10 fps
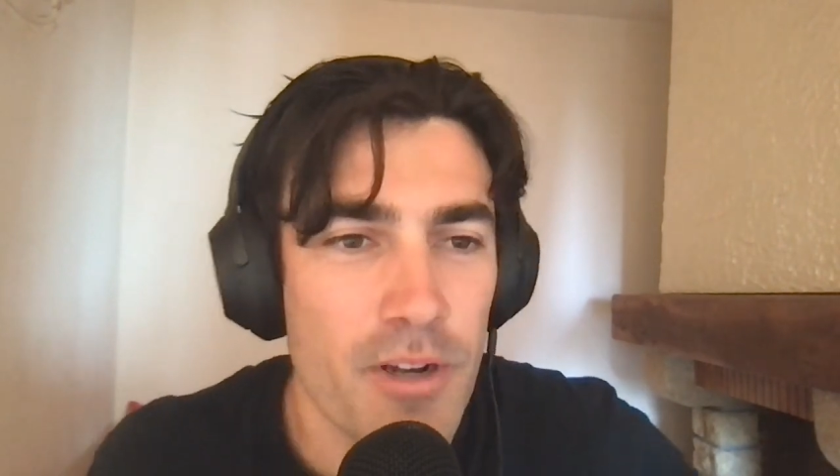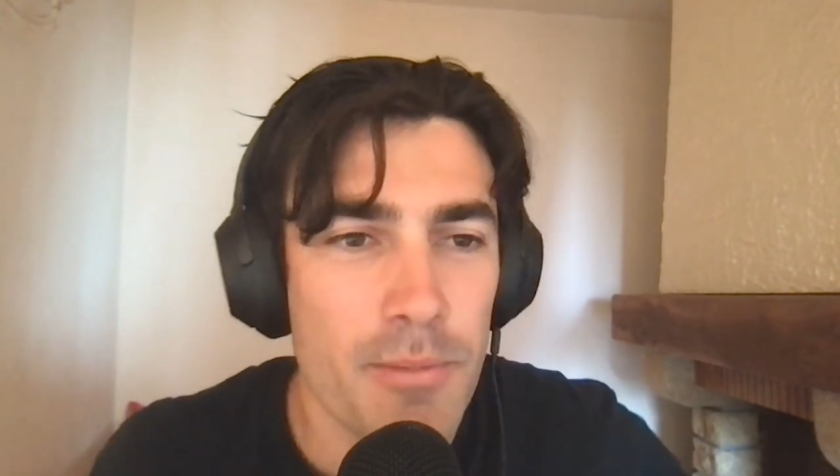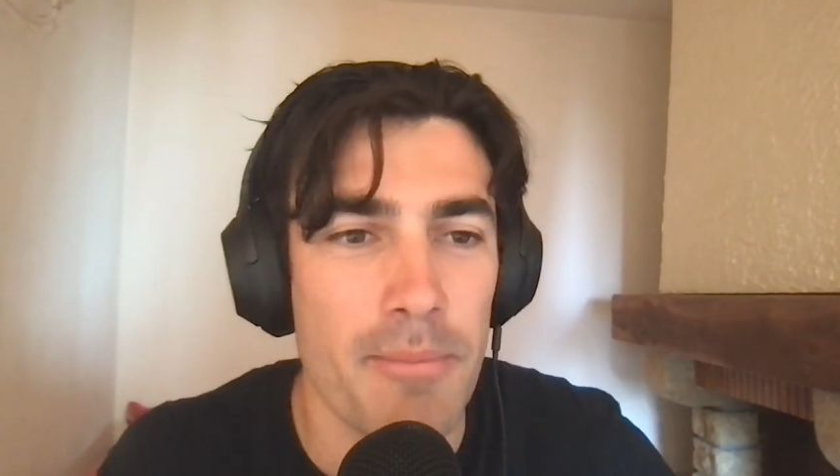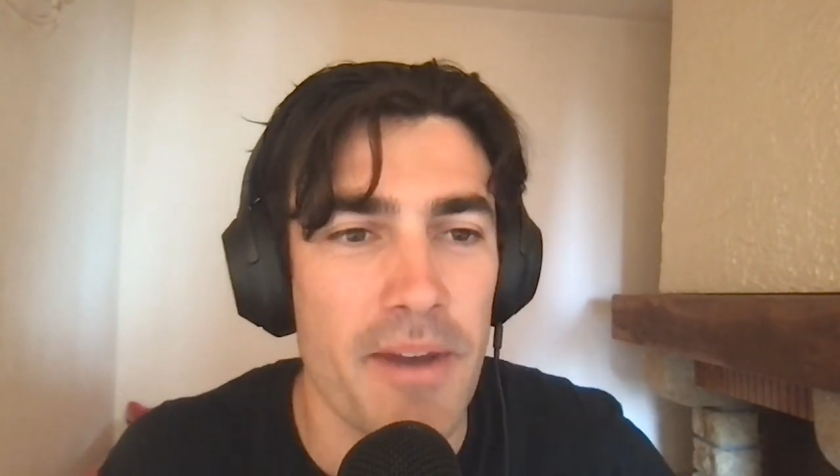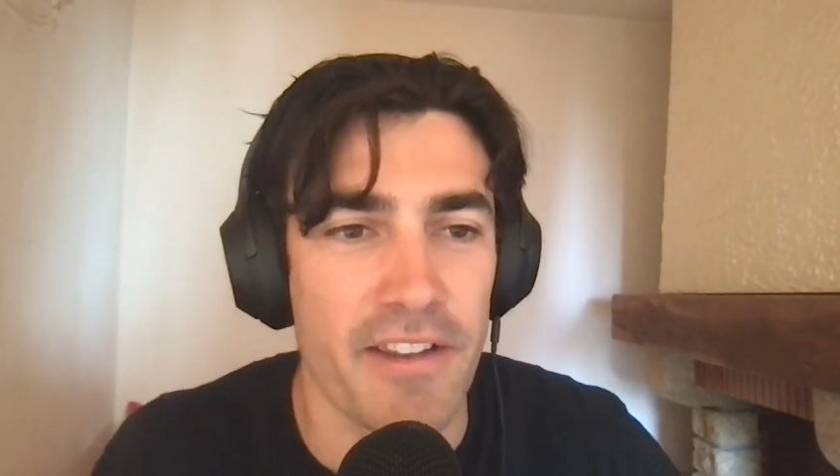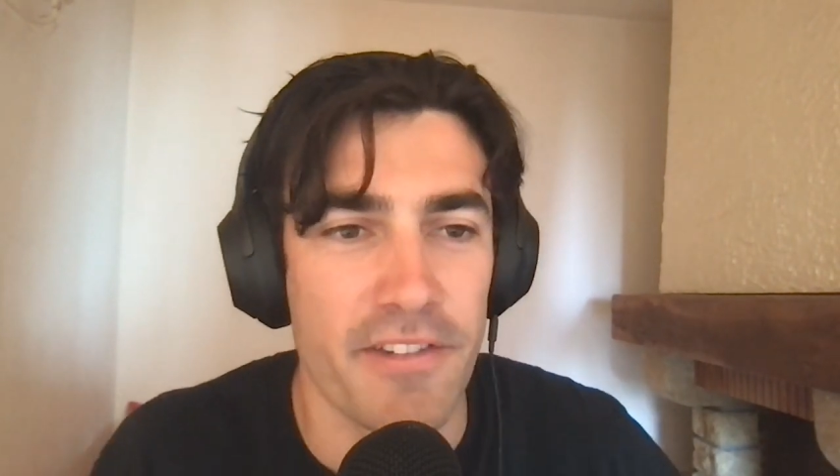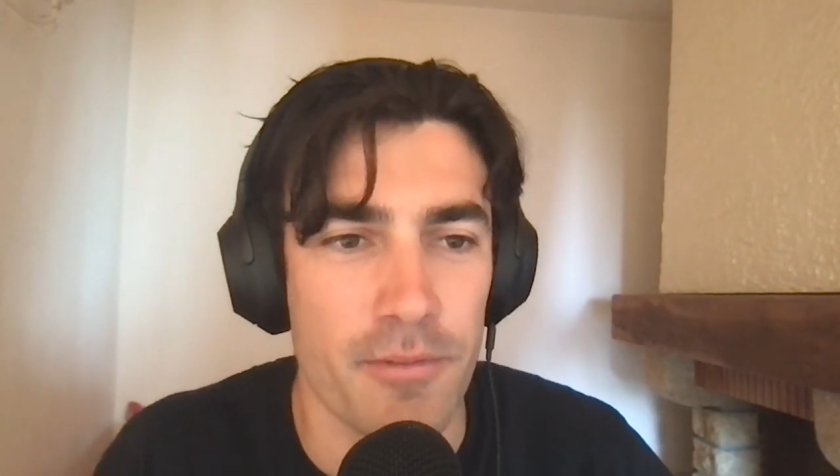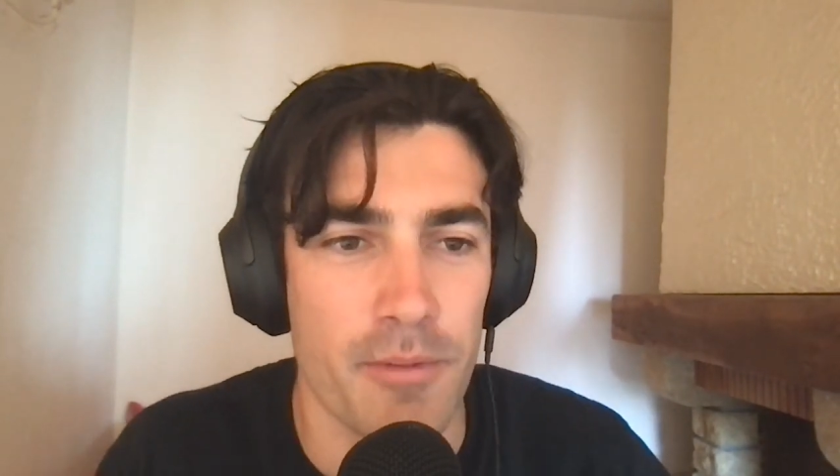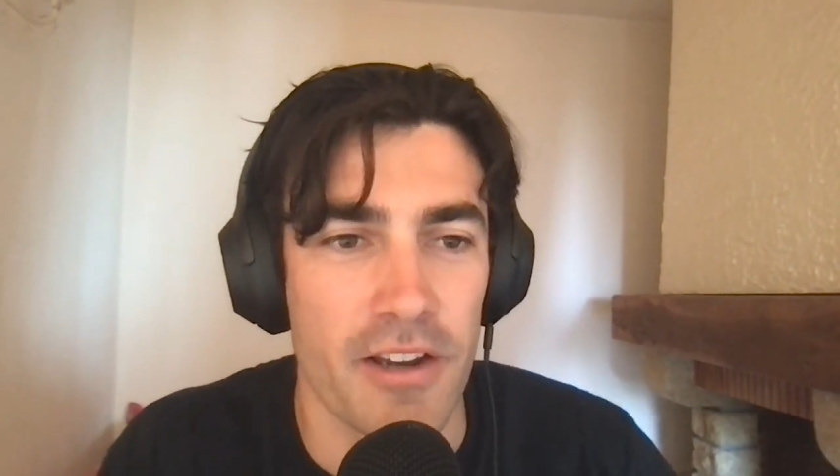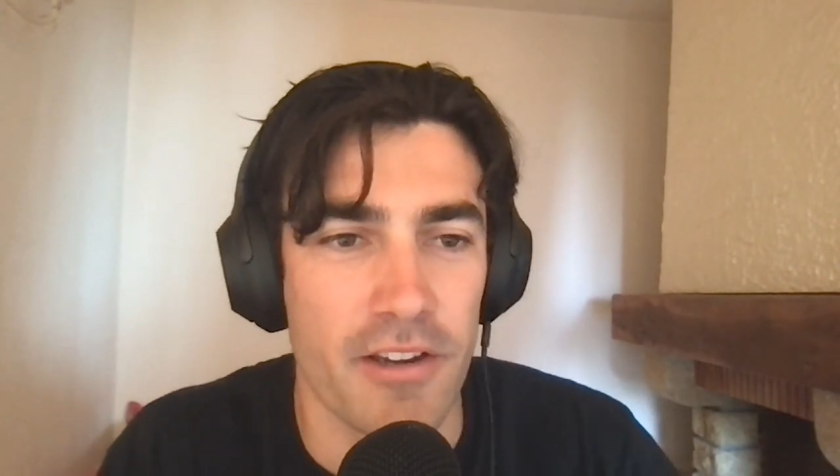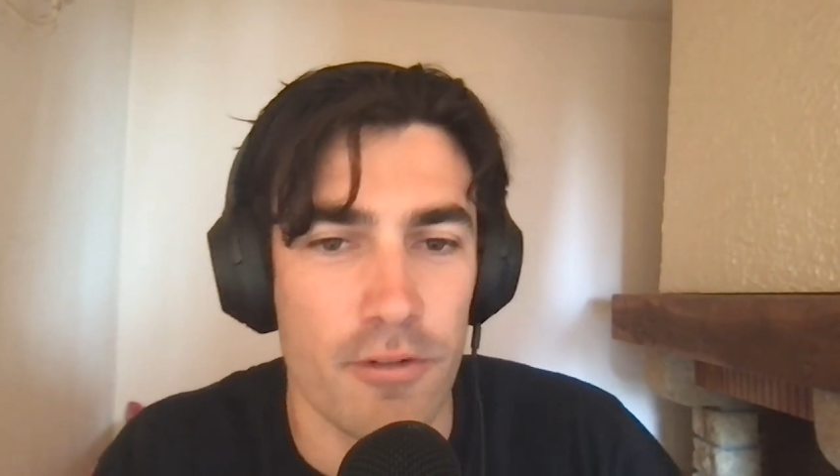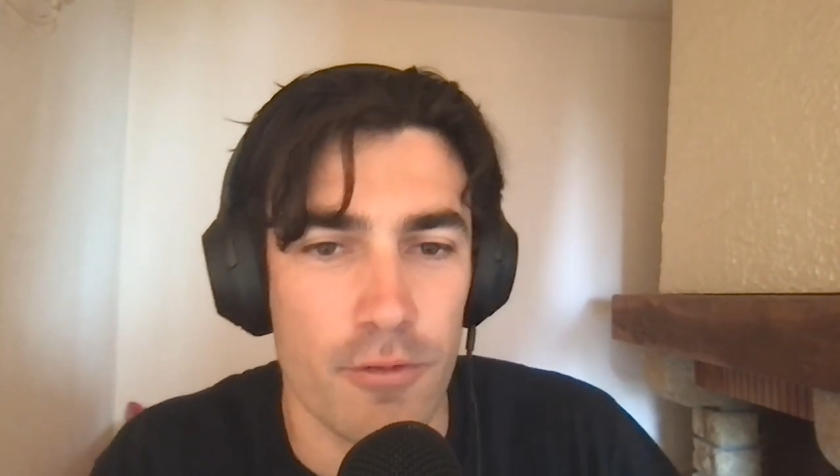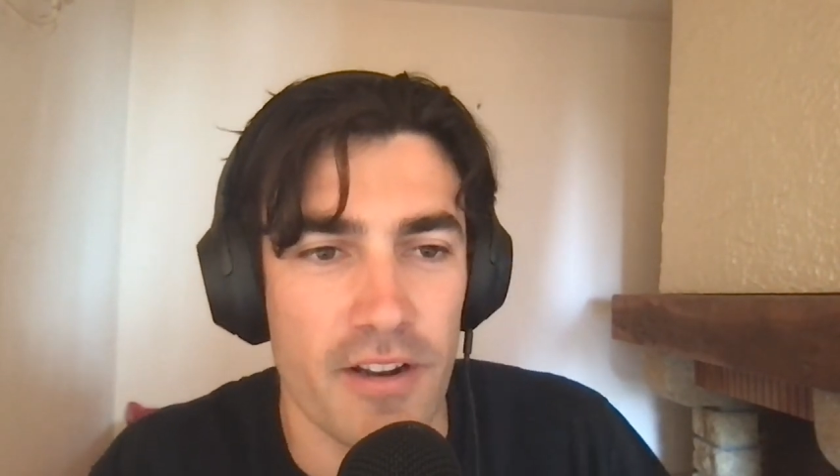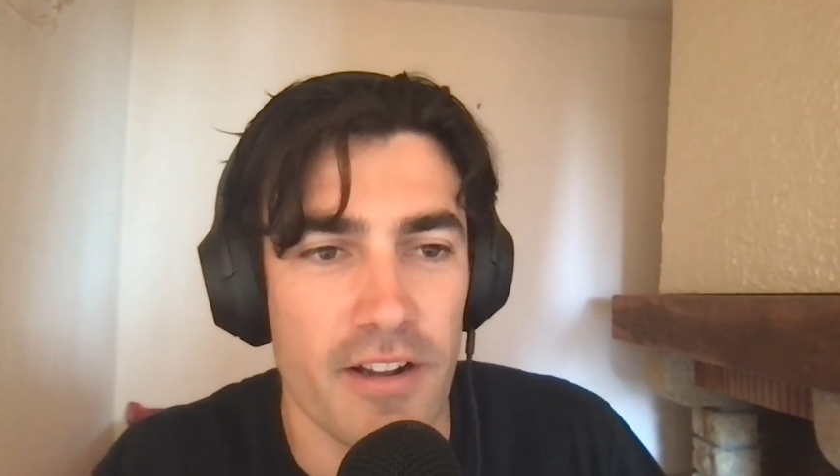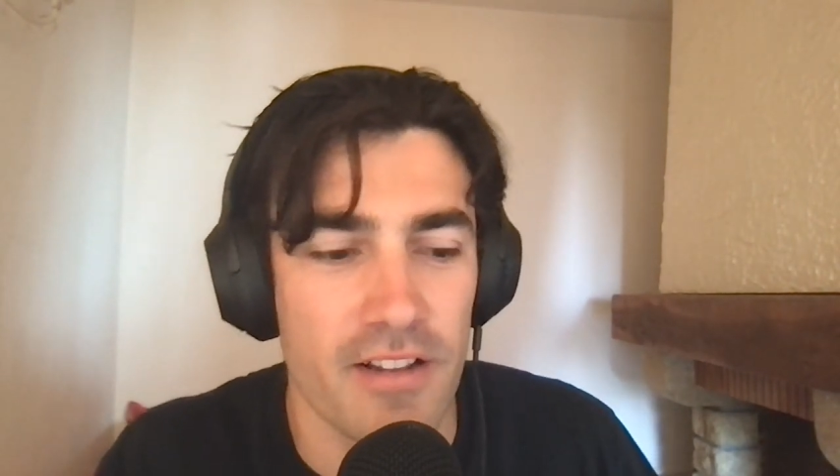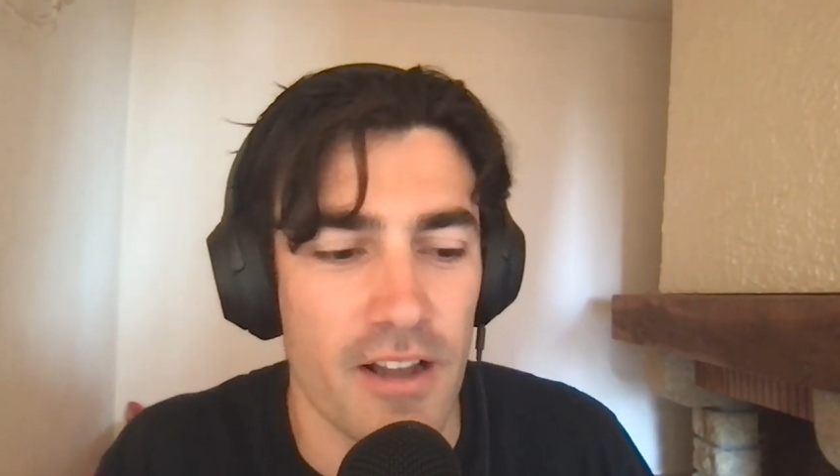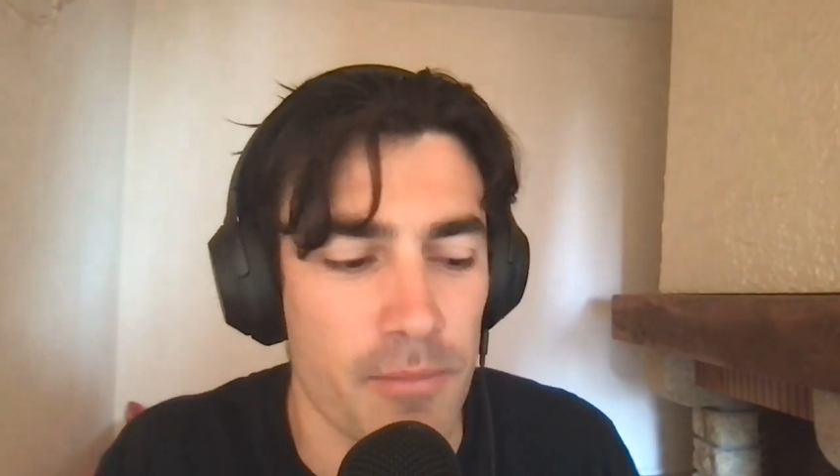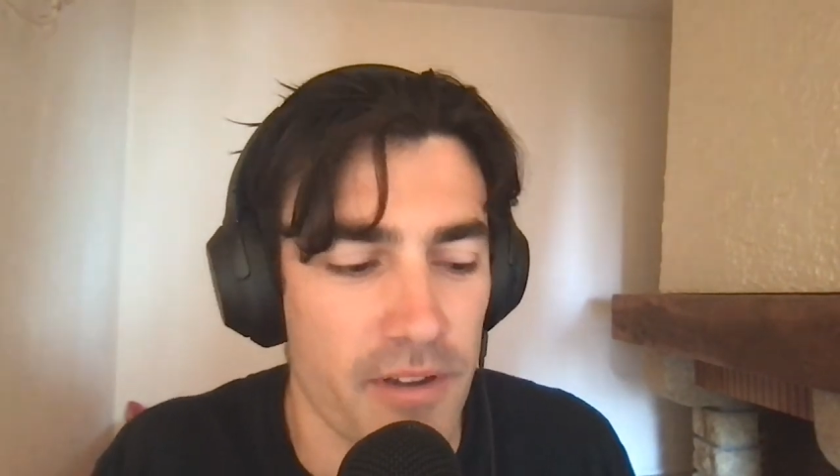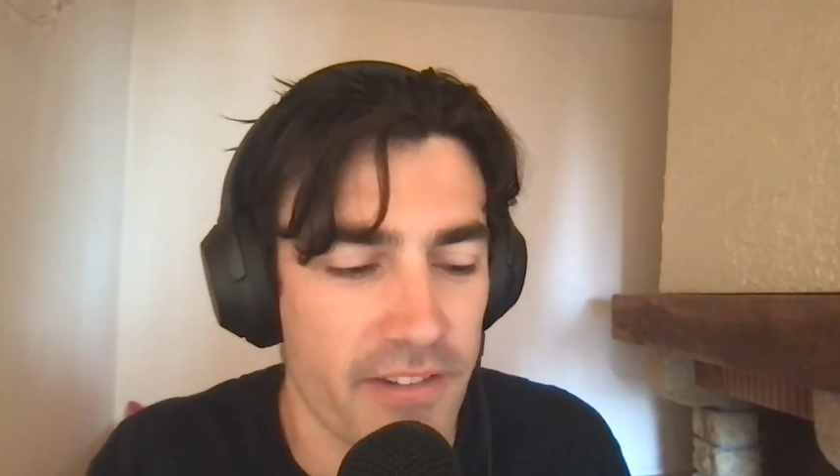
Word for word: one of my mates from my cricket club,